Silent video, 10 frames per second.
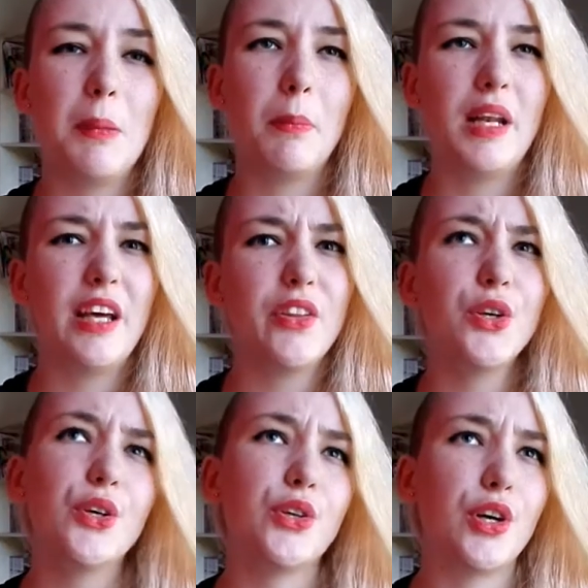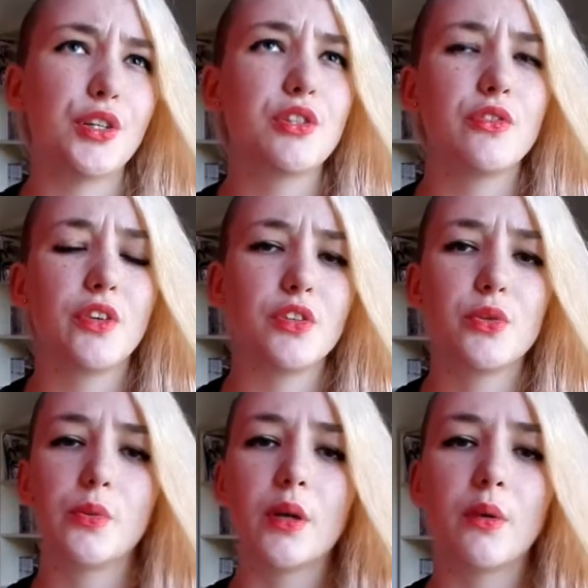Pleather, not so fun to
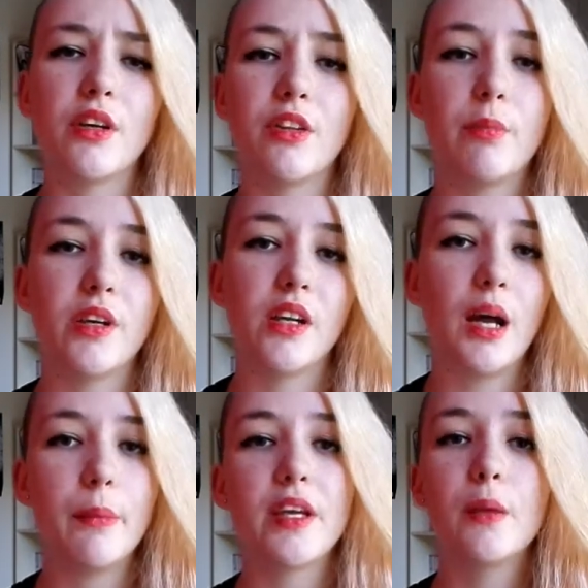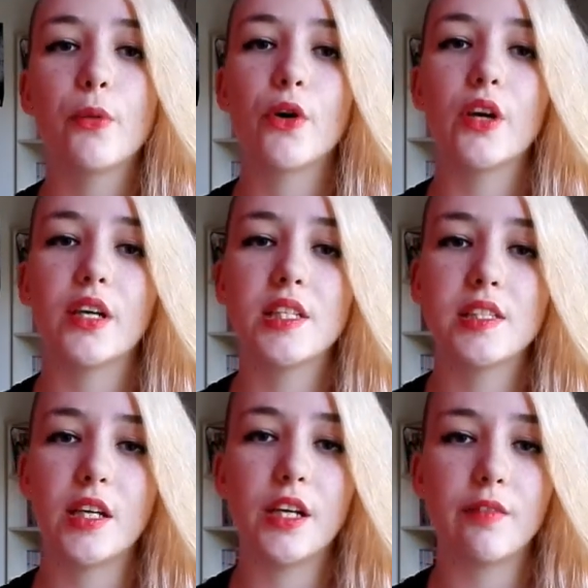work with, but I'm making progress.
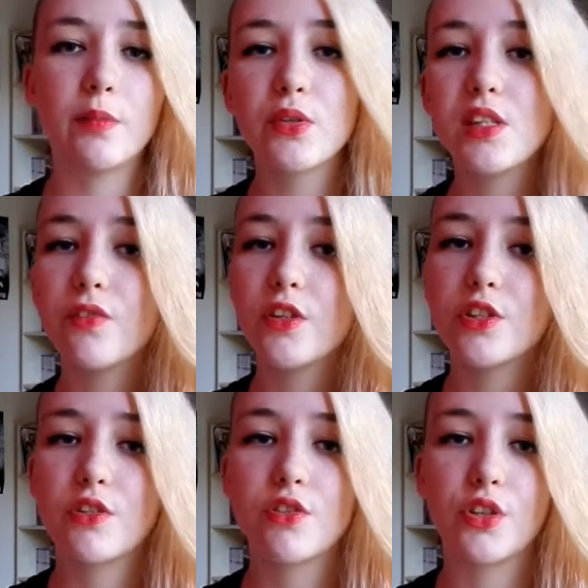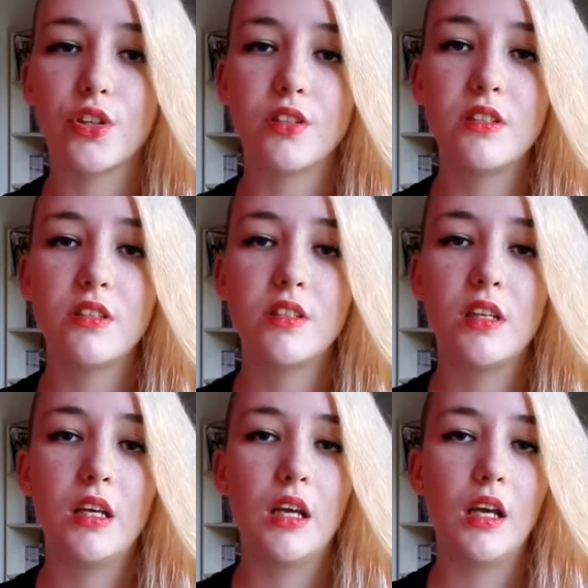I've mostly finished the skirt.
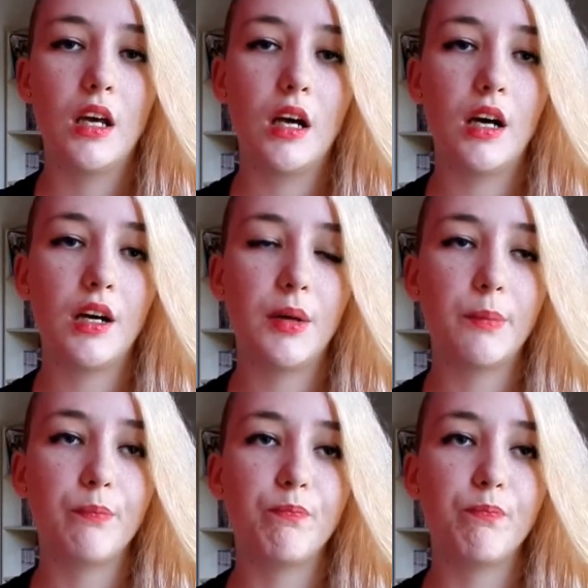Um,